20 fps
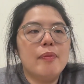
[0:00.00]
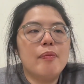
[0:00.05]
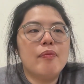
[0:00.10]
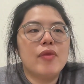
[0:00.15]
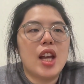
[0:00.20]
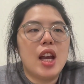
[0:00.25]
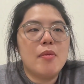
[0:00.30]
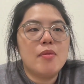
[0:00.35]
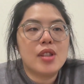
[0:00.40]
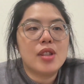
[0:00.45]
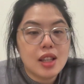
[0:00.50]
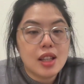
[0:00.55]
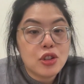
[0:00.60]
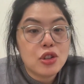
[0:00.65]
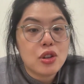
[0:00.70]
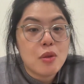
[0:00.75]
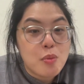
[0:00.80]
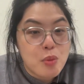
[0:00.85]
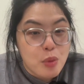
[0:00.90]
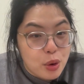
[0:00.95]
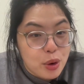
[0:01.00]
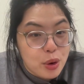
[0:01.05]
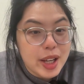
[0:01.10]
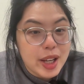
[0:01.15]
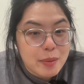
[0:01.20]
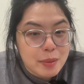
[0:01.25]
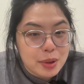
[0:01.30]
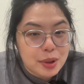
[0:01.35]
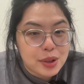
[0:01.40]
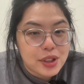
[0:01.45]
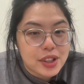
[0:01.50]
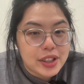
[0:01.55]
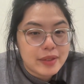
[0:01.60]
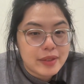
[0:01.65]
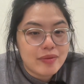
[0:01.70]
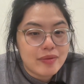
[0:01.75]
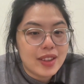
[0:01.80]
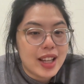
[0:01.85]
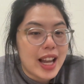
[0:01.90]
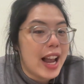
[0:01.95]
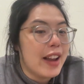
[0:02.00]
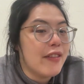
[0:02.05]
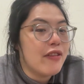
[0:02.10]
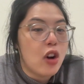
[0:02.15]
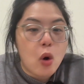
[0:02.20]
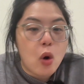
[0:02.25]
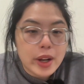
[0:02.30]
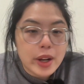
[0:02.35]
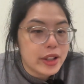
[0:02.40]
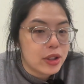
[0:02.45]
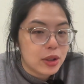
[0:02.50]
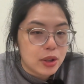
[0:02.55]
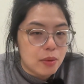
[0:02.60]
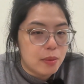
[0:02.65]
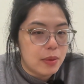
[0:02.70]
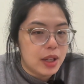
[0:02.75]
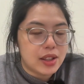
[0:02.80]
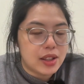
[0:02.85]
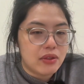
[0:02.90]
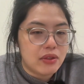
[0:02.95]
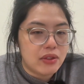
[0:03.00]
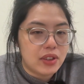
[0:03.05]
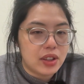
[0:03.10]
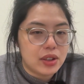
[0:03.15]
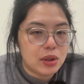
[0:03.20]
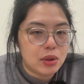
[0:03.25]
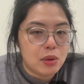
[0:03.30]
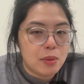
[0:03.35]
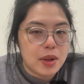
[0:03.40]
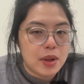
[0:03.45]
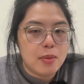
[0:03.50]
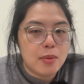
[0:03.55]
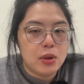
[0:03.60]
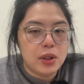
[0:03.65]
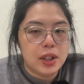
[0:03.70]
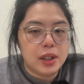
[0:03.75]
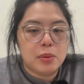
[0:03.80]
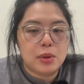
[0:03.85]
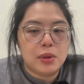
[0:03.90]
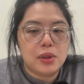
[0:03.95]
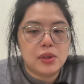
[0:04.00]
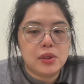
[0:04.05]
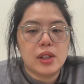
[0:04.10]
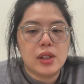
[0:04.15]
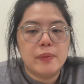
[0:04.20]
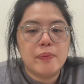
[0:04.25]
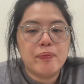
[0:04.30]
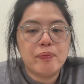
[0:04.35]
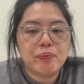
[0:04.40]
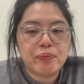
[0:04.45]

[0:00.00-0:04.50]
I'm such a morning person. I've always known myself to be a morning person.